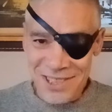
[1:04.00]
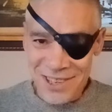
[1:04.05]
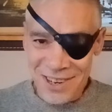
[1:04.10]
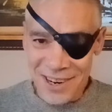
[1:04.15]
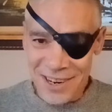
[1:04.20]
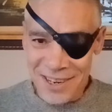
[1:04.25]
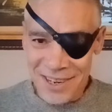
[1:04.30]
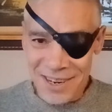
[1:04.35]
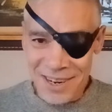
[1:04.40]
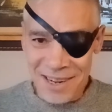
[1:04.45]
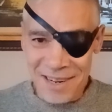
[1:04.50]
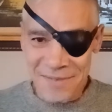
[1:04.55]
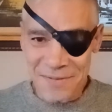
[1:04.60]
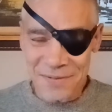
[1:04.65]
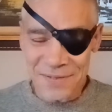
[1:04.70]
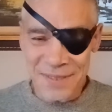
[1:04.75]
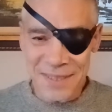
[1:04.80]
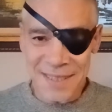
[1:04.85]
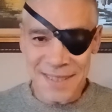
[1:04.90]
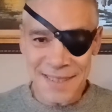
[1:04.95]
started off
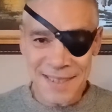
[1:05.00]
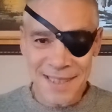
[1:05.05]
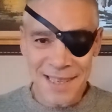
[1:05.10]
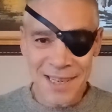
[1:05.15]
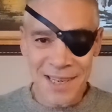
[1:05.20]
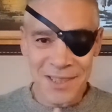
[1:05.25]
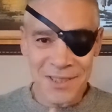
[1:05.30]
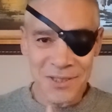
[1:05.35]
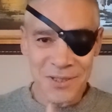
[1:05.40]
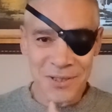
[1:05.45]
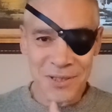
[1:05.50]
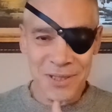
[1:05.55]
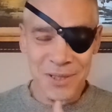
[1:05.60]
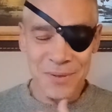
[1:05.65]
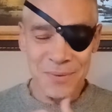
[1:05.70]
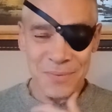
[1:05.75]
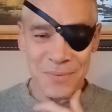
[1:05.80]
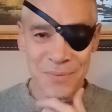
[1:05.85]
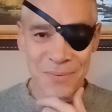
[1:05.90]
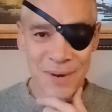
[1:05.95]
as country
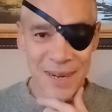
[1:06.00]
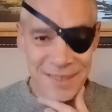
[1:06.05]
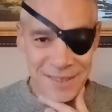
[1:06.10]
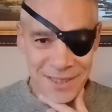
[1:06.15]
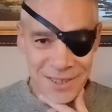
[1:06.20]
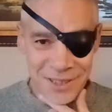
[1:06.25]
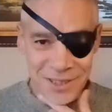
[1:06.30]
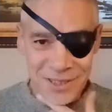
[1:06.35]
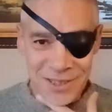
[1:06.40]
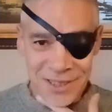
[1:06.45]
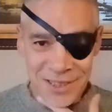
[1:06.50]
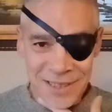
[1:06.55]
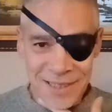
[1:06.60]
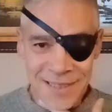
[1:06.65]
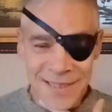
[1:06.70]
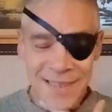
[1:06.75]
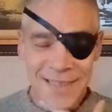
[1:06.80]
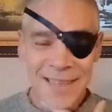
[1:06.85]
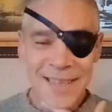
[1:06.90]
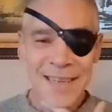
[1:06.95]

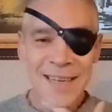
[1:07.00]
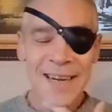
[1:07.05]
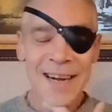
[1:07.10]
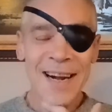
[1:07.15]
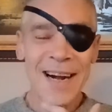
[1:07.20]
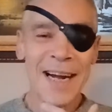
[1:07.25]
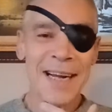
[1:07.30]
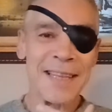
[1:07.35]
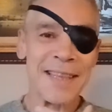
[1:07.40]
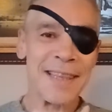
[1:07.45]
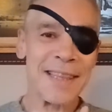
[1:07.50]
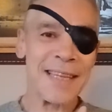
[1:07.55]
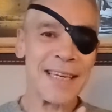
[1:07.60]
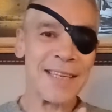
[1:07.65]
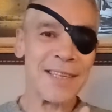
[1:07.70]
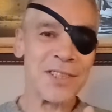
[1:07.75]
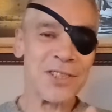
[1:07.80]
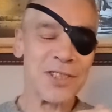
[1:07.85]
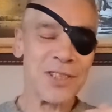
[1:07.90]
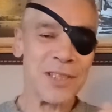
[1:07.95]
western. I
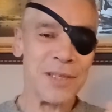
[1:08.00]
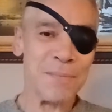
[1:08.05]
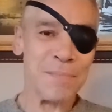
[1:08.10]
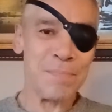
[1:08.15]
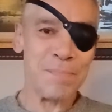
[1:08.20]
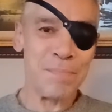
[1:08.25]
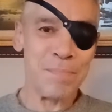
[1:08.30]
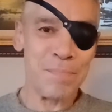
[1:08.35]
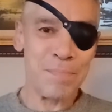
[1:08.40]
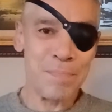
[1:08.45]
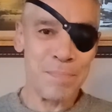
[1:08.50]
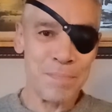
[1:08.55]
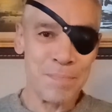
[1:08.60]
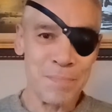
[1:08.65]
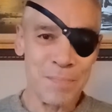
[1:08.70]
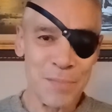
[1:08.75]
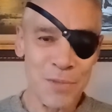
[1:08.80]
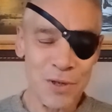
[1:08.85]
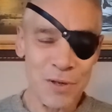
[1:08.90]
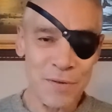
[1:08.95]
think she
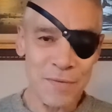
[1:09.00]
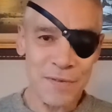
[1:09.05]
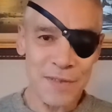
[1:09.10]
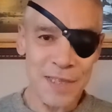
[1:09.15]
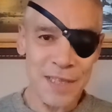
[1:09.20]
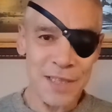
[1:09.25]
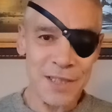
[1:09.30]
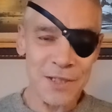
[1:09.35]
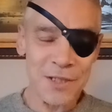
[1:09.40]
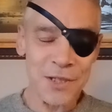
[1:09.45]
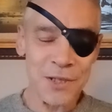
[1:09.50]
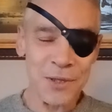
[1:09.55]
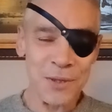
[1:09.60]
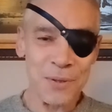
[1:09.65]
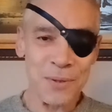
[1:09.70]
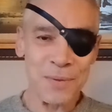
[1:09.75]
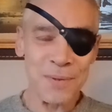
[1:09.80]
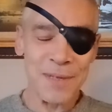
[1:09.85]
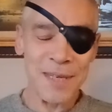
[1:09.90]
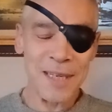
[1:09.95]
moved
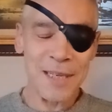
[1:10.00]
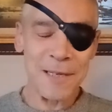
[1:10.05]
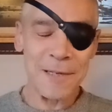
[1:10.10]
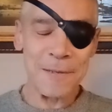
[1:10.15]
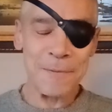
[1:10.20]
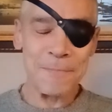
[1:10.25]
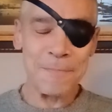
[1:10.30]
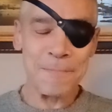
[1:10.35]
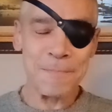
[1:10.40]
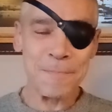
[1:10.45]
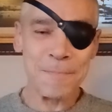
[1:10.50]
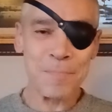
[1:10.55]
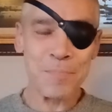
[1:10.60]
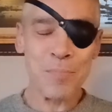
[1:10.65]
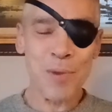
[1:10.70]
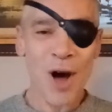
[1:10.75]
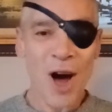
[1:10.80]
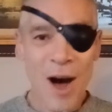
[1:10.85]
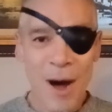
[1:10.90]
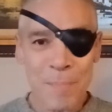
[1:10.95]
into um,
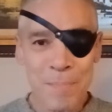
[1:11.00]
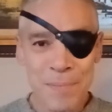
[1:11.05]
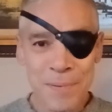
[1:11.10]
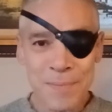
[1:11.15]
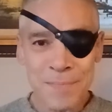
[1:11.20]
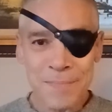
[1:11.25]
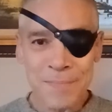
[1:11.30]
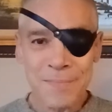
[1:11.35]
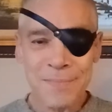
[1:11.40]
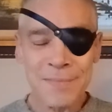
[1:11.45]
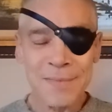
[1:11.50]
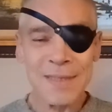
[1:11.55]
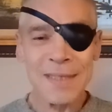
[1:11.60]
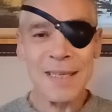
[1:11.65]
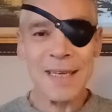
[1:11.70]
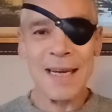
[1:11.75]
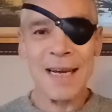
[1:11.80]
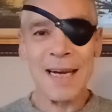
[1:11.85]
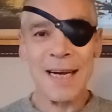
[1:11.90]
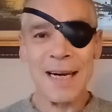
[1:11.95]
pop.
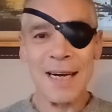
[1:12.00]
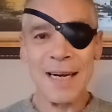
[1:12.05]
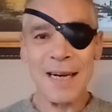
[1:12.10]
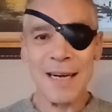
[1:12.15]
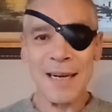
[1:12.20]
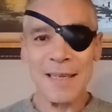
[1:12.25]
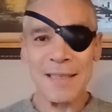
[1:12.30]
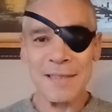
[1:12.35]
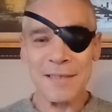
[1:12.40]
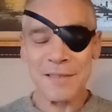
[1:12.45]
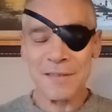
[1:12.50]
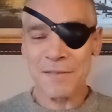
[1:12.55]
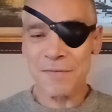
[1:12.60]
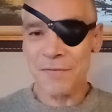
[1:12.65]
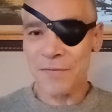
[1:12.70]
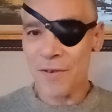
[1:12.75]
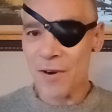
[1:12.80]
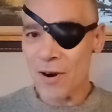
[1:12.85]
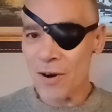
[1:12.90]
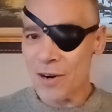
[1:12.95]
Uh, as
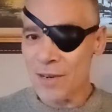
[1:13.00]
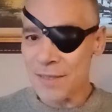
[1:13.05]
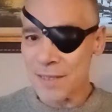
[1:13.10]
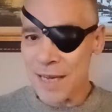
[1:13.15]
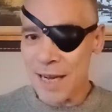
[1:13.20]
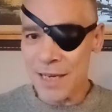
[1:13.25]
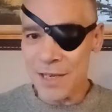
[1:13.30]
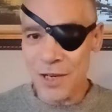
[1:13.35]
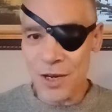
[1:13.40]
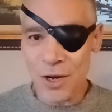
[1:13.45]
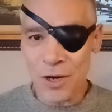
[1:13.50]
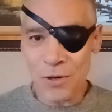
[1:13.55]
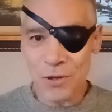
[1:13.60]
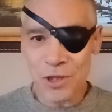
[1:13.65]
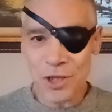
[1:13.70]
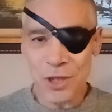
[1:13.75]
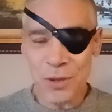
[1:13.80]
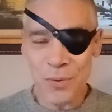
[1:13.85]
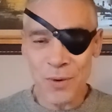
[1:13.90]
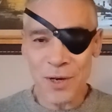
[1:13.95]
far as I know,
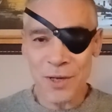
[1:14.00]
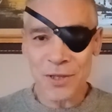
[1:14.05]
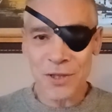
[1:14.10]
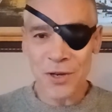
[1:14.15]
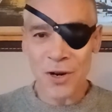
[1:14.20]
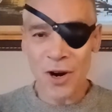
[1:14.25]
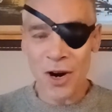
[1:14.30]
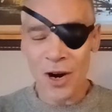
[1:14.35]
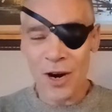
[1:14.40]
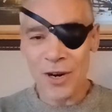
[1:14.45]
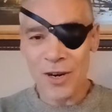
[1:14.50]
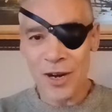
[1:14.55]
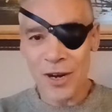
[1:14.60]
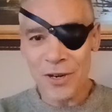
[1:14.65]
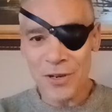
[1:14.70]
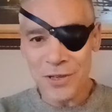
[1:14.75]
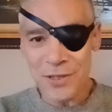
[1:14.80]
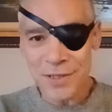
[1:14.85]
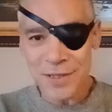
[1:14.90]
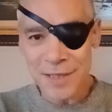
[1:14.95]
she wears her heart on
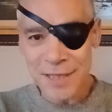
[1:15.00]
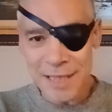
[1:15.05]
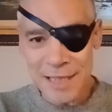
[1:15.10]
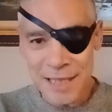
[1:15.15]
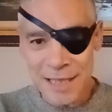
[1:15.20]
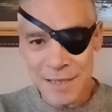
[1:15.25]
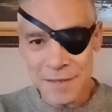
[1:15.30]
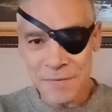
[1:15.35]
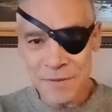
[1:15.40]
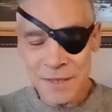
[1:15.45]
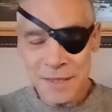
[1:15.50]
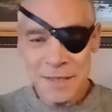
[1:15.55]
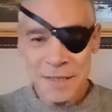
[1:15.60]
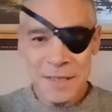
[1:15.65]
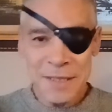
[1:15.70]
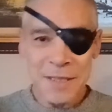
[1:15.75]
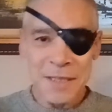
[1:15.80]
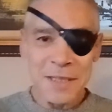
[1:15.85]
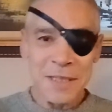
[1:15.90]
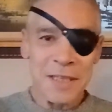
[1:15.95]
her sleeve.
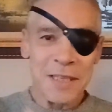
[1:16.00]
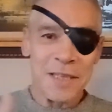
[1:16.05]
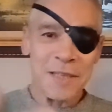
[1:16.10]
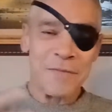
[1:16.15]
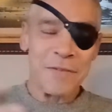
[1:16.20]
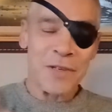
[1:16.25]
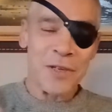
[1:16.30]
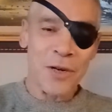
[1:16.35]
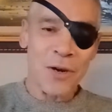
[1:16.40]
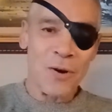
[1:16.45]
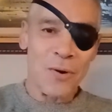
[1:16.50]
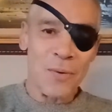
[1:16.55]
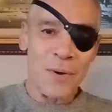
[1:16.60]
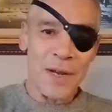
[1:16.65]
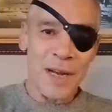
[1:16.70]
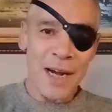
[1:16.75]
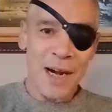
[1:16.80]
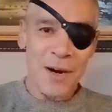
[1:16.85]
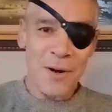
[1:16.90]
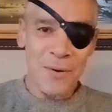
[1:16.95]
If you're
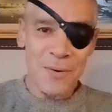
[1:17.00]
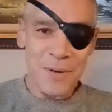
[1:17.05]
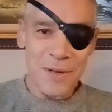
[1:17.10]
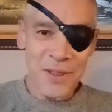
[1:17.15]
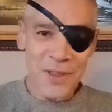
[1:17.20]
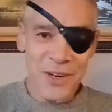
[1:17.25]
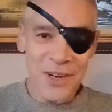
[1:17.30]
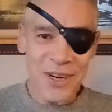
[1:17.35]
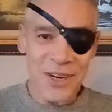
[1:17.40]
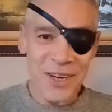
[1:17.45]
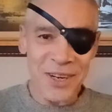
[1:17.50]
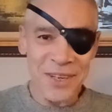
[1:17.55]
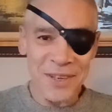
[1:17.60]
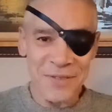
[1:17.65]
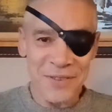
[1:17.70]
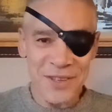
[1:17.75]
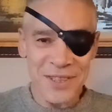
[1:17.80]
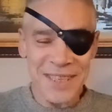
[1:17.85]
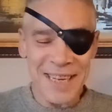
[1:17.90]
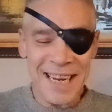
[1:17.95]
going out with her, if
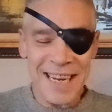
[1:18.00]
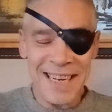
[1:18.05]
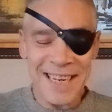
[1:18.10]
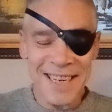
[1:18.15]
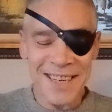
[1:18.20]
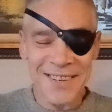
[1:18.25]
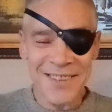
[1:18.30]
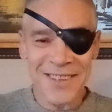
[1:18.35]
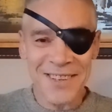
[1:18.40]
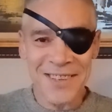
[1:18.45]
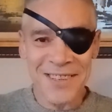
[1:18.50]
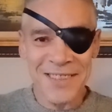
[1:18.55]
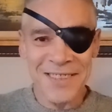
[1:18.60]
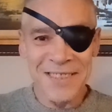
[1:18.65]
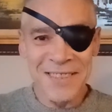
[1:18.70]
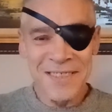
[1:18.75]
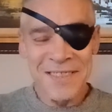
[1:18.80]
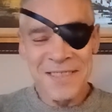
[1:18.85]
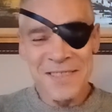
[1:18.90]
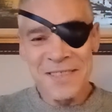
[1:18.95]
you're dating
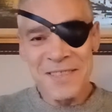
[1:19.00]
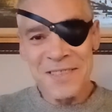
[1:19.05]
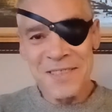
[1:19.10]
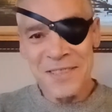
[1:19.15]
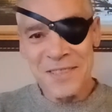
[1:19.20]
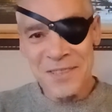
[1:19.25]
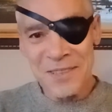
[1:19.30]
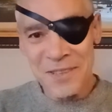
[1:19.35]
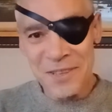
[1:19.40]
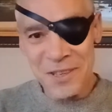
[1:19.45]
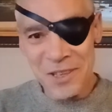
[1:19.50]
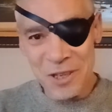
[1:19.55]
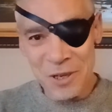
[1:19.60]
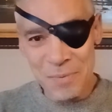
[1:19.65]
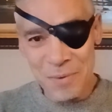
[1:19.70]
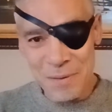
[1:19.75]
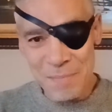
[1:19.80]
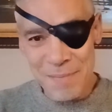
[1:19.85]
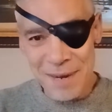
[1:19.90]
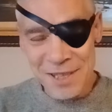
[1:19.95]
her, you'll
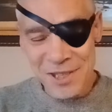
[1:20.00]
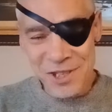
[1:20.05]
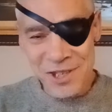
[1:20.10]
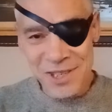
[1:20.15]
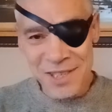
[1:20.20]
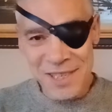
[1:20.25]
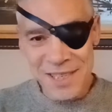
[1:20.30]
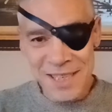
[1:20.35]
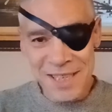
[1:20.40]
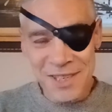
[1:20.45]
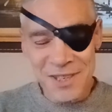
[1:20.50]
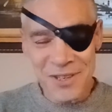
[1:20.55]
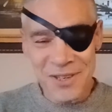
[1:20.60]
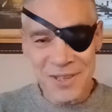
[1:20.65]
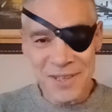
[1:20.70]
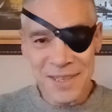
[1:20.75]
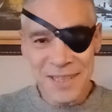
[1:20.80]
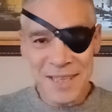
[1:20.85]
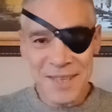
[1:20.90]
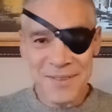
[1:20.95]
be mentioned in her
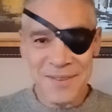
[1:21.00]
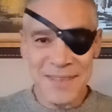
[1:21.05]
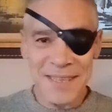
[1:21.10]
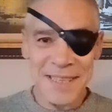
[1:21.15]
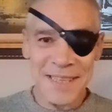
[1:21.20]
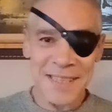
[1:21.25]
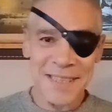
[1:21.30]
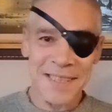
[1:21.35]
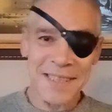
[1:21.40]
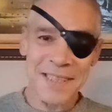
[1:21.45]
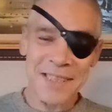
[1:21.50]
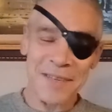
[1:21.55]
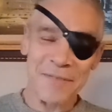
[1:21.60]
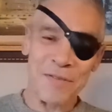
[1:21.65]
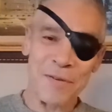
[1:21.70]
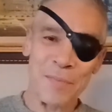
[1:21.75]
lyrics. If